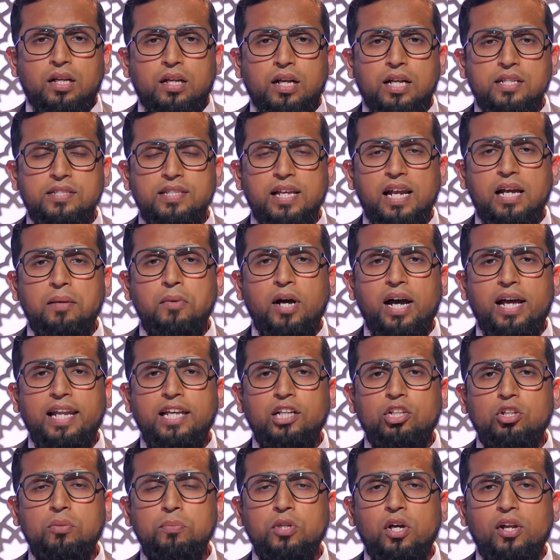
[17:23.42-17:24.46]

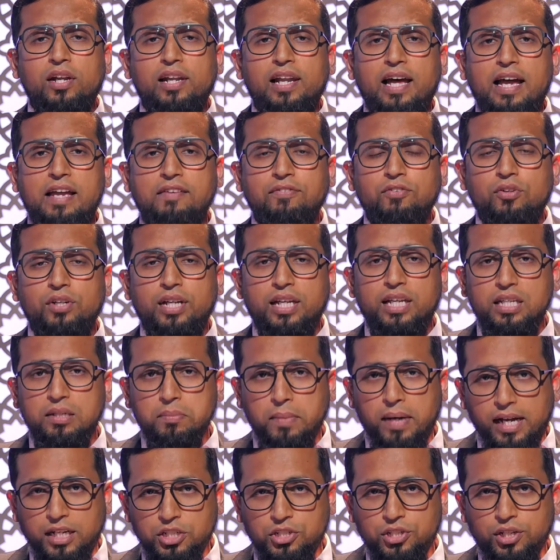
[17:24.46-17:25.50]
alaikum. You're live on
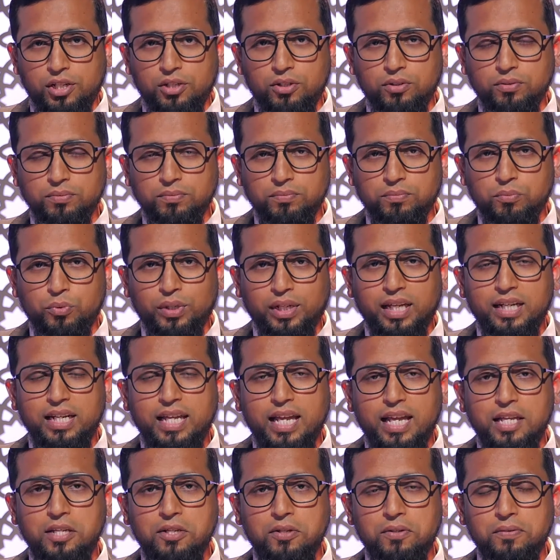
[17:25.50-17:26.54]
Iman channel. We can
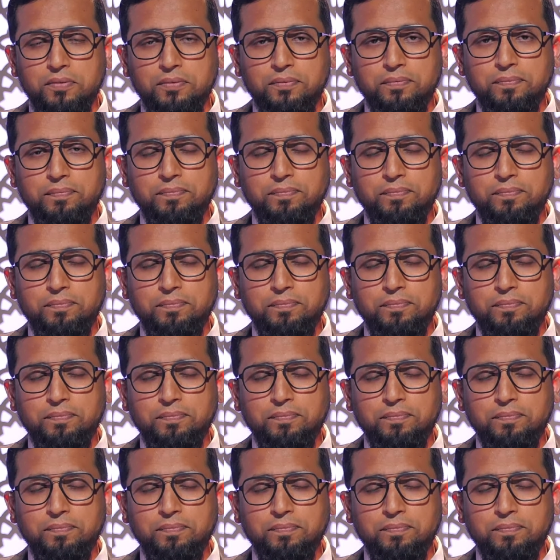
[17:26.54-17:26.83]
hear you.